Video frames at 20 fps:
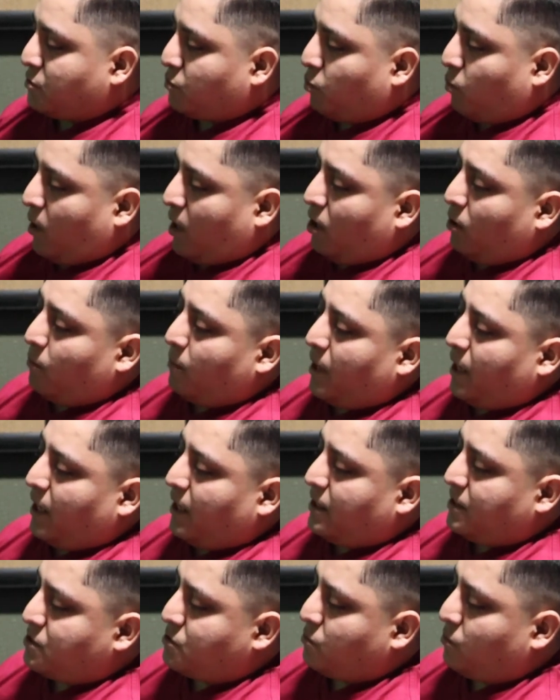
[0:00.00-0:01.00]
well
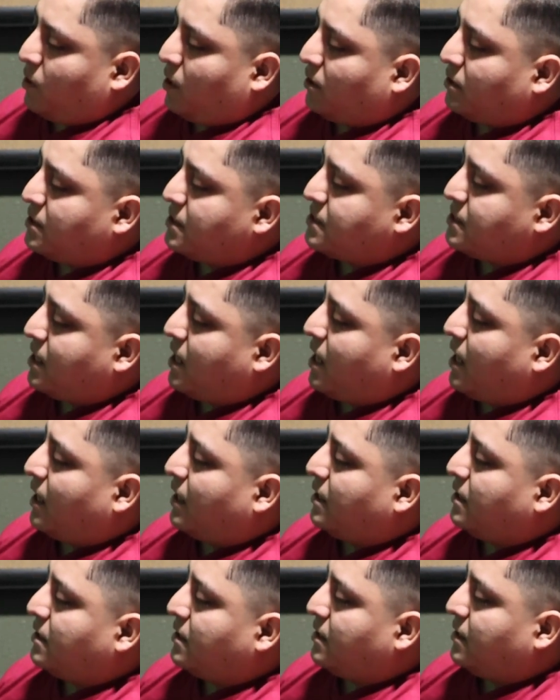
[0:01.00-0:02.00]
made, it's well
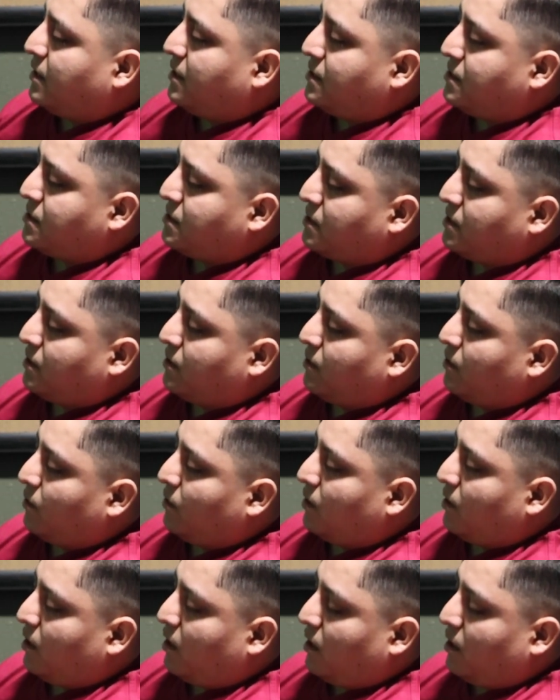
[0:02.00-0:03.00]
designed. Its
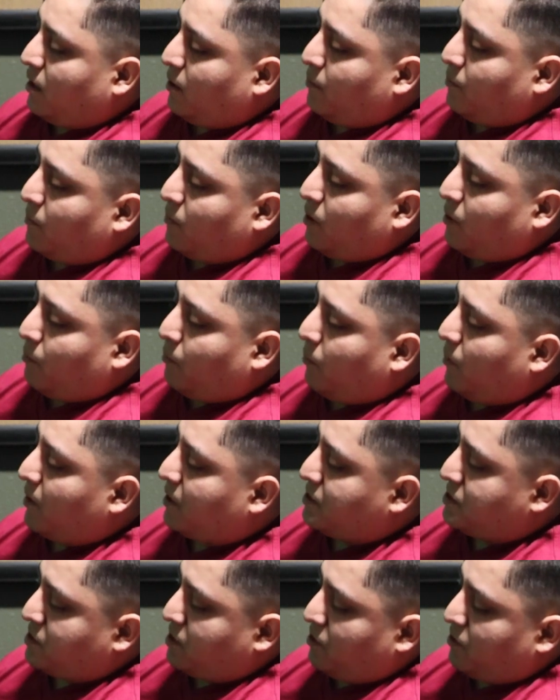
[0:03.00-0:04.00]

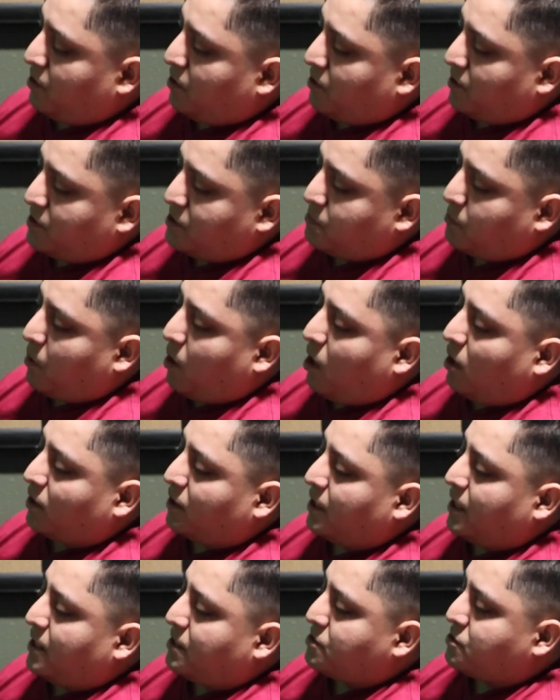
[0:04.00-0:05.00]
exterior is
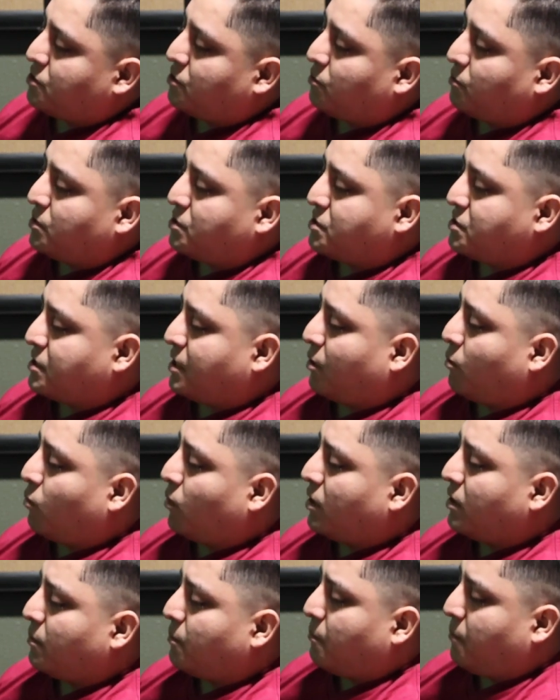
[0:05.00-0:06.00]
polyester, which is like
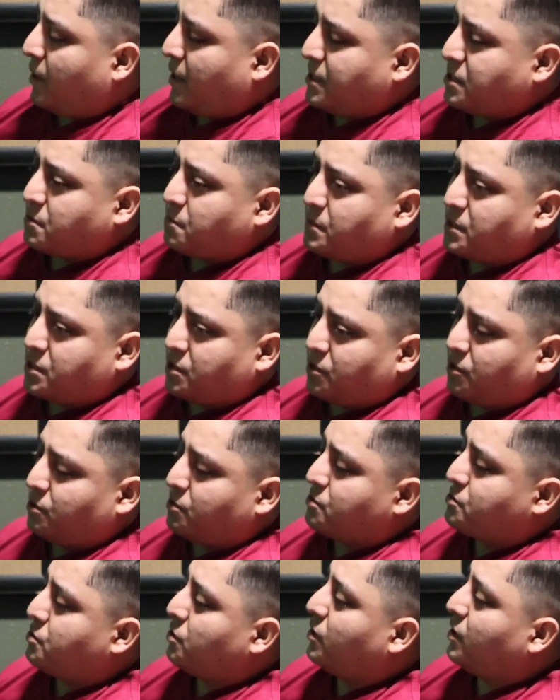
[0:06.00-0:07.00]
one of the best
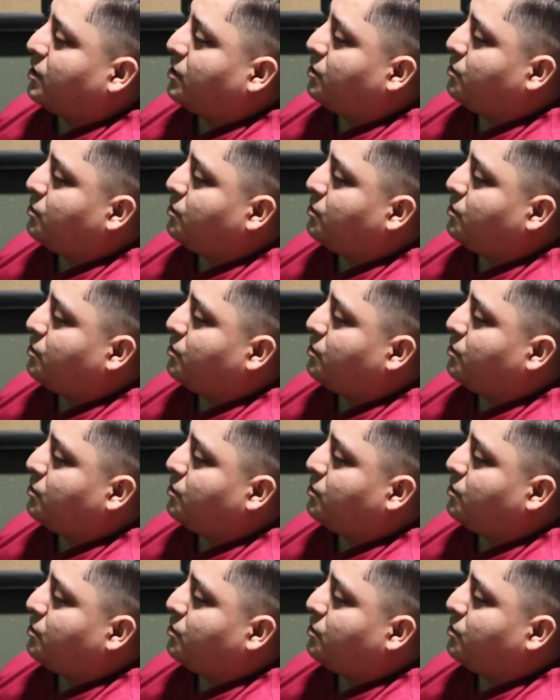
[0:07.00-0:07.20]
materials you can